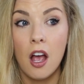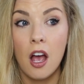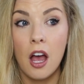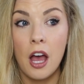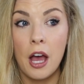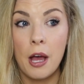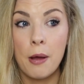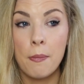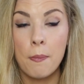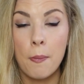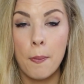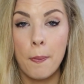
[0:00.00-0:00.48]

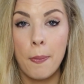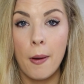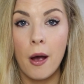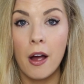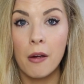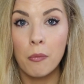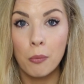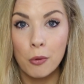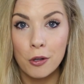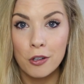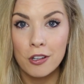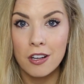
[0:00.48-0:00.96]
But
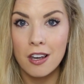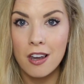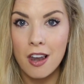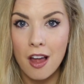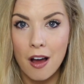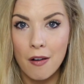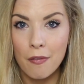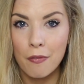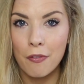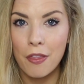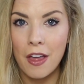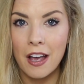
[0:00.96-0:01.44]
I would
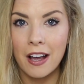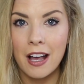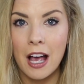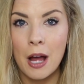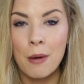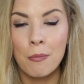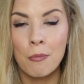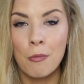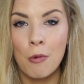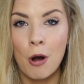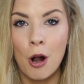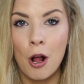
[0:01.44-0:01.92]
love that
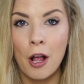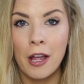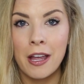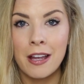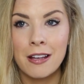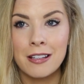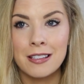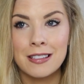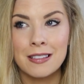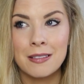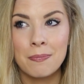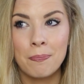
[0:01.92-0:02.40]
camera.
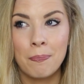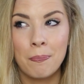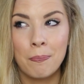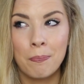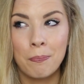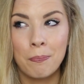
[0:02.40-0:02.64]
It's